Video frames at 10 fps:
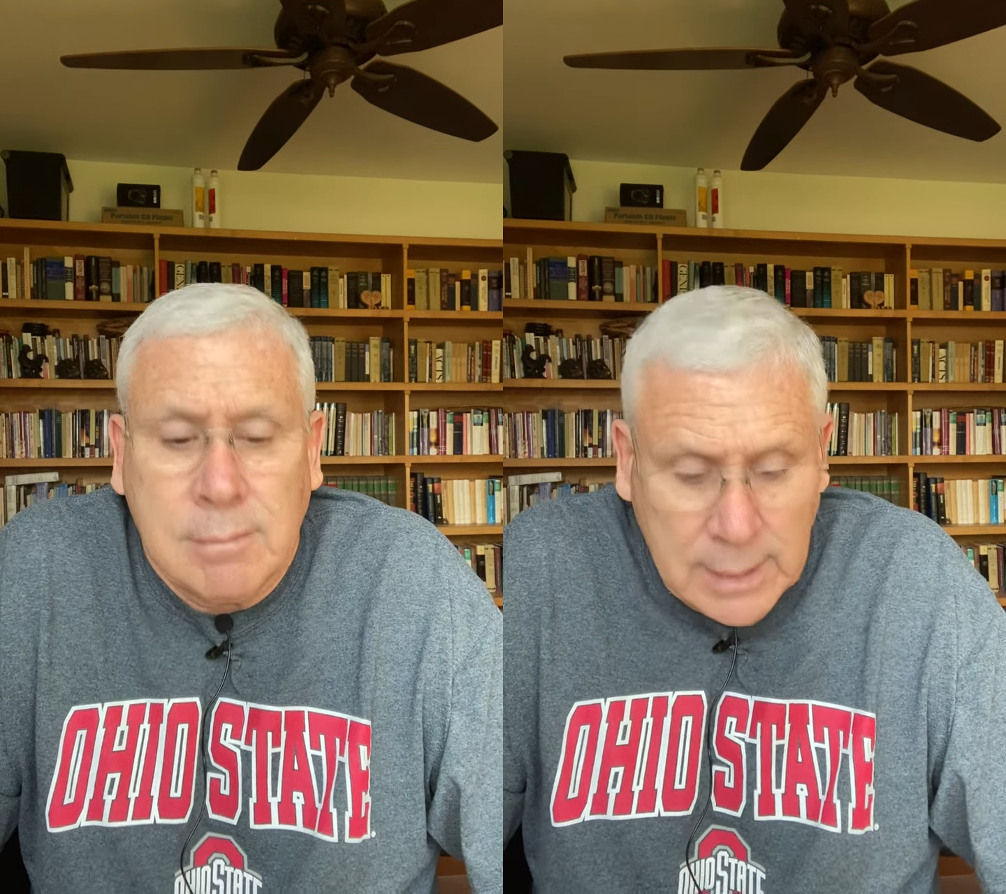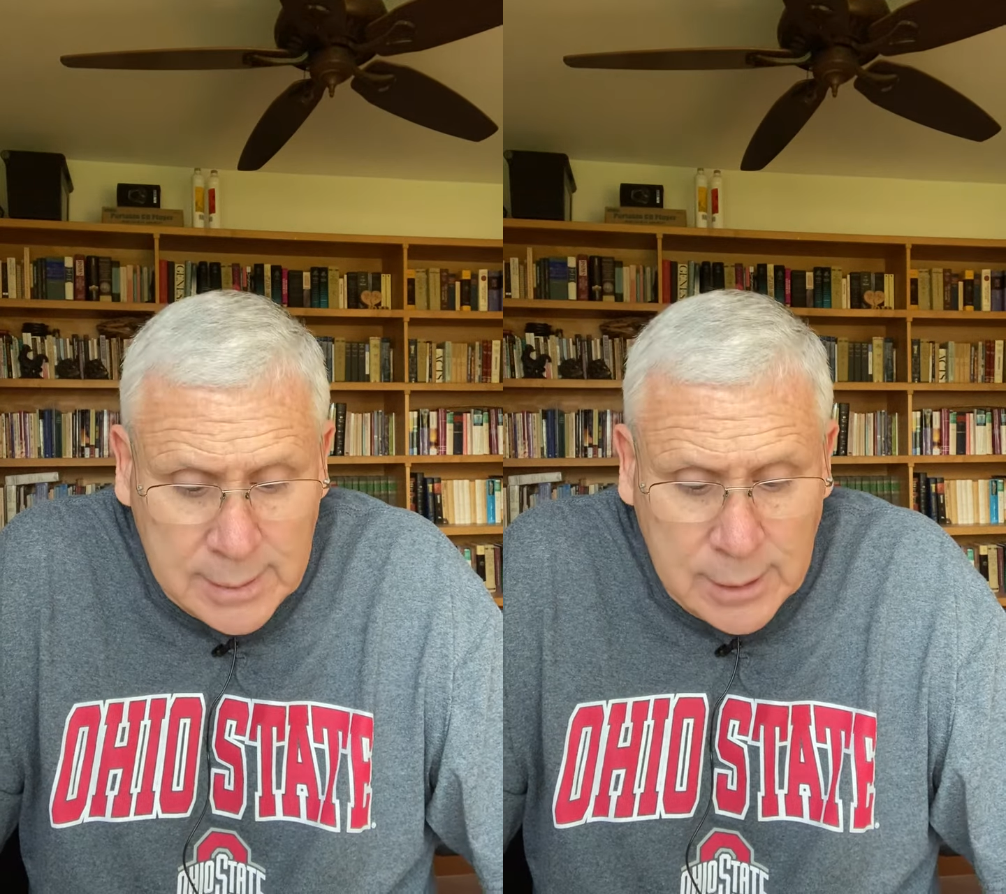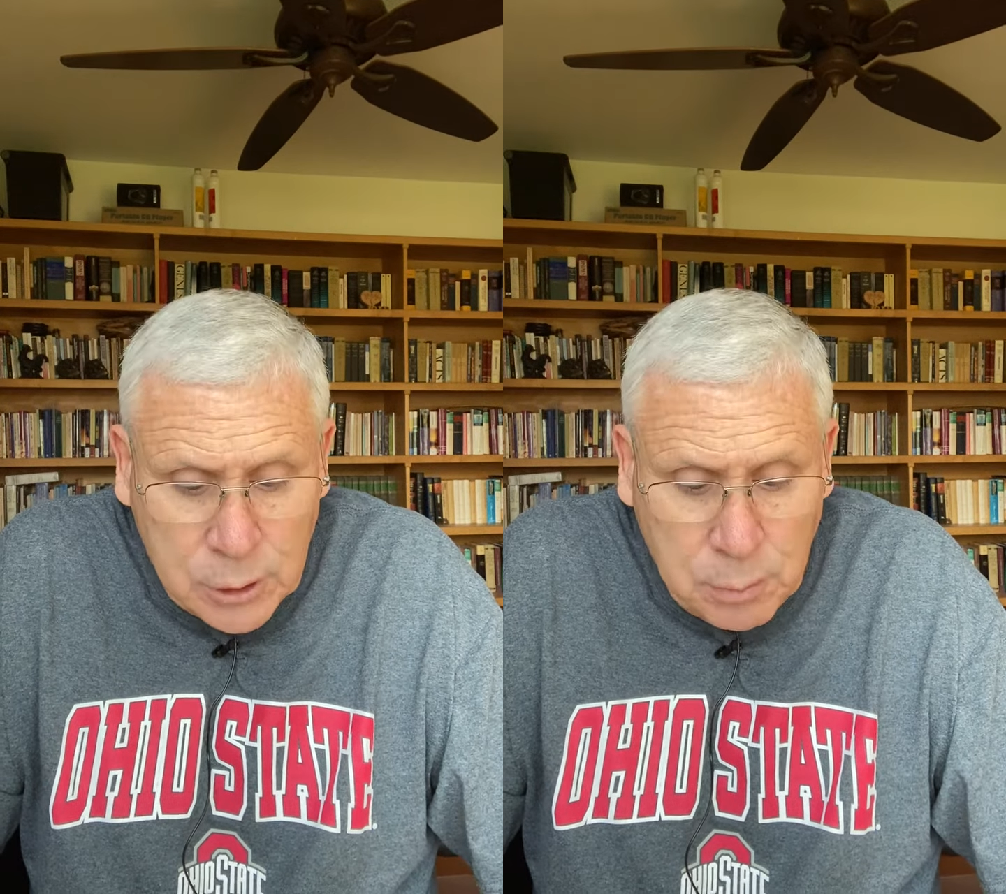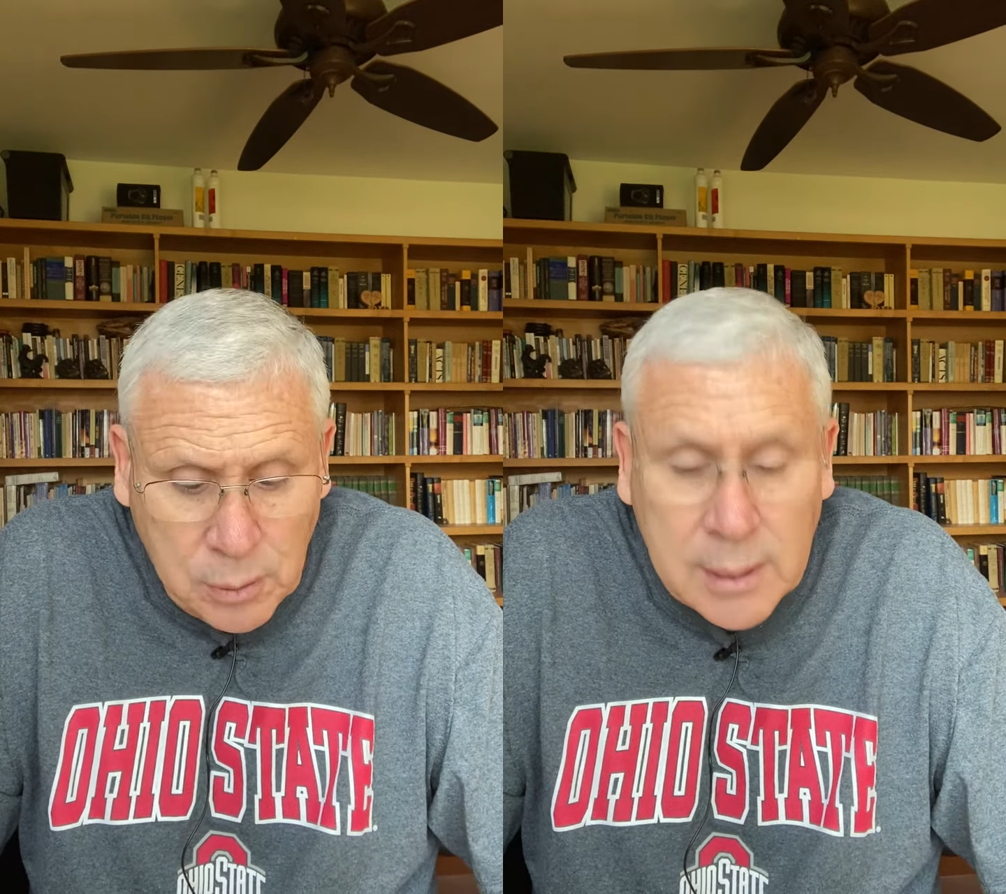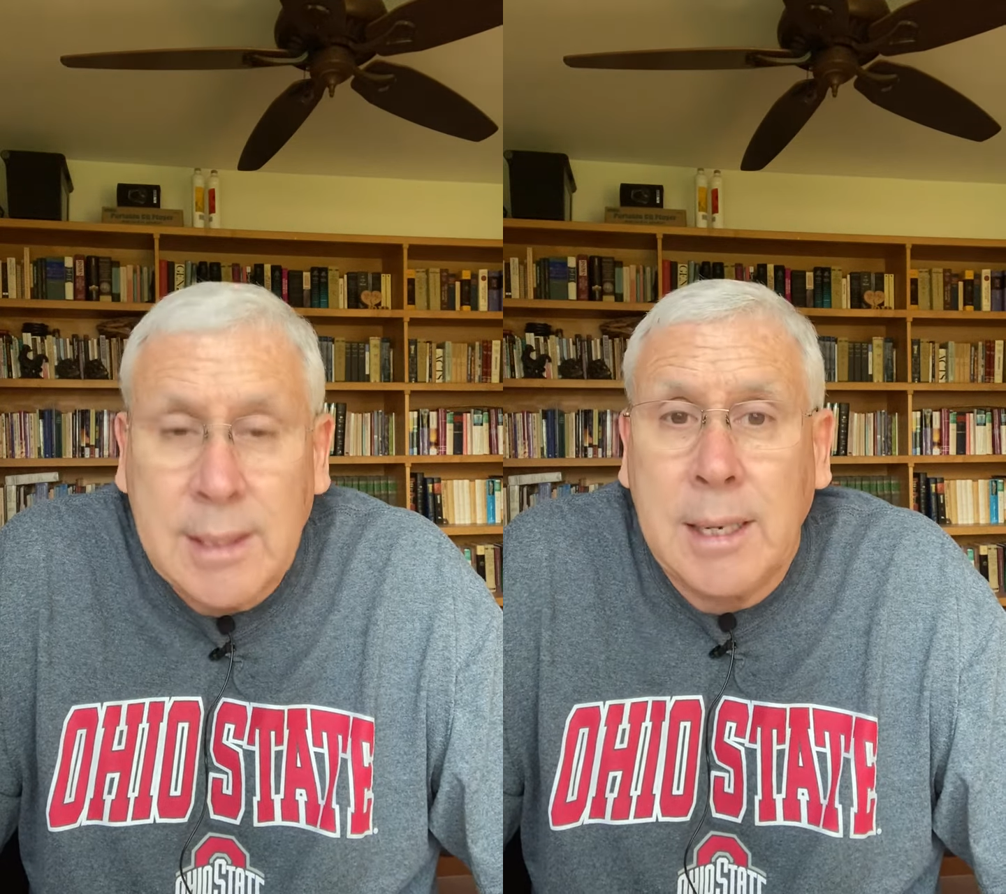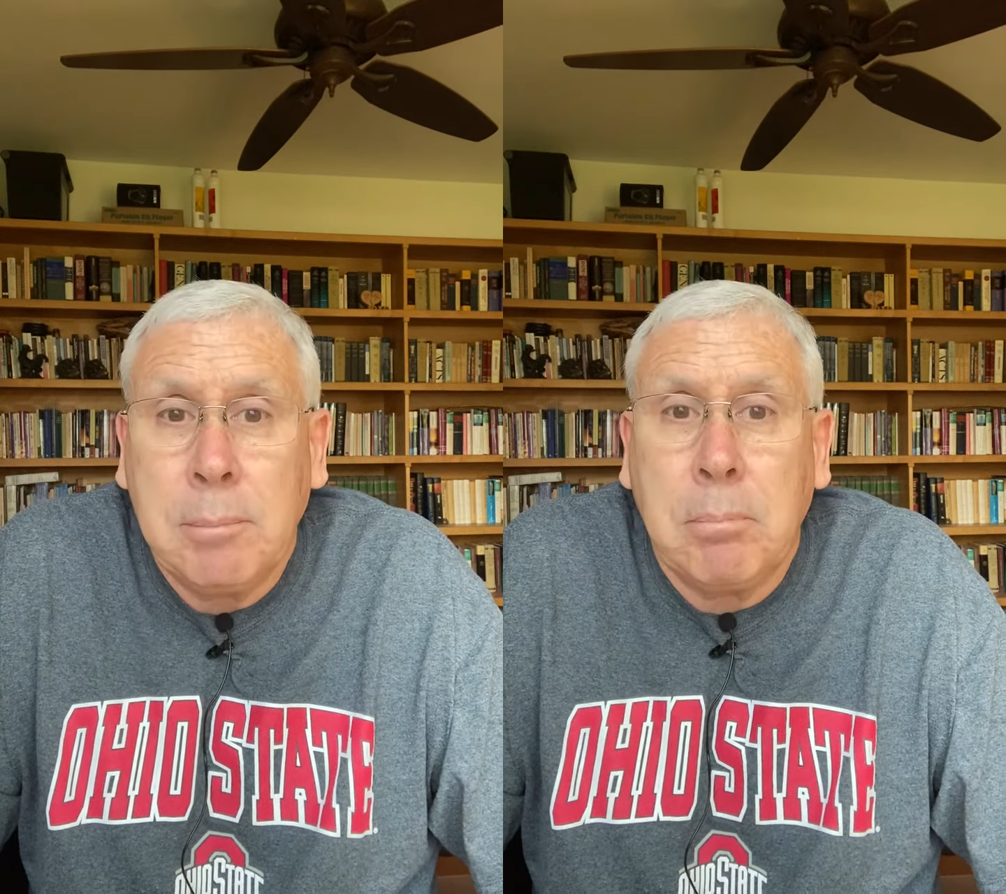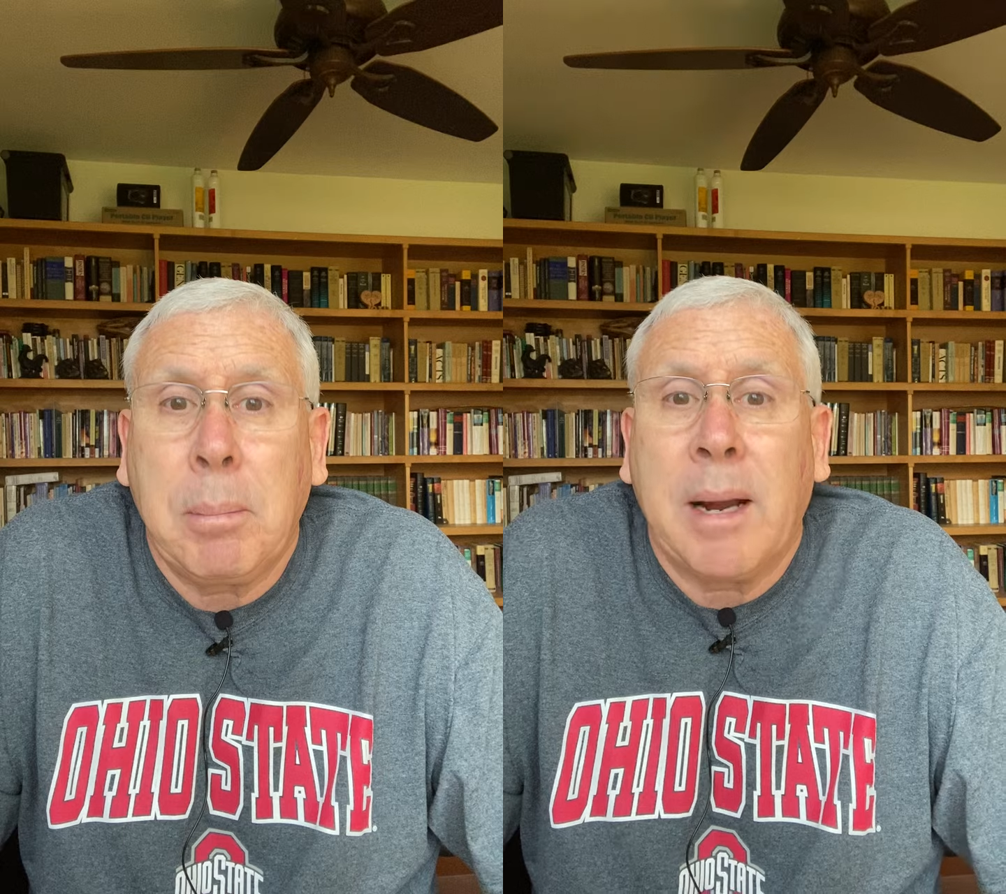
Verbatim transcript: they desperately need